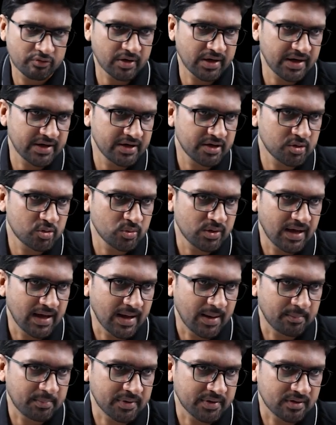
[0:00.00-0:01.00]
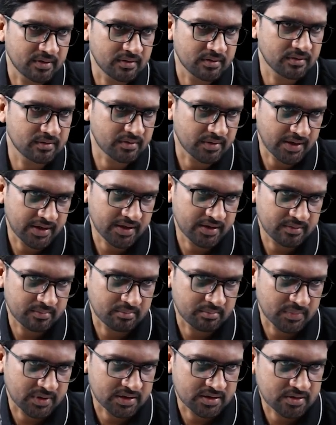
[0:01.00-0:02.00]
overriding to happen, right,
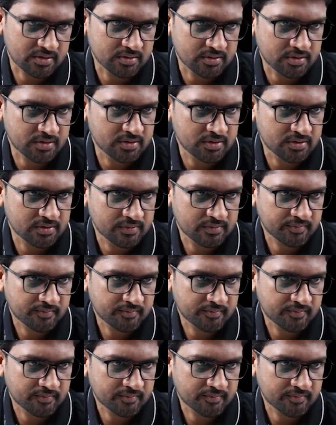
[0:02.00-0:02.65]
method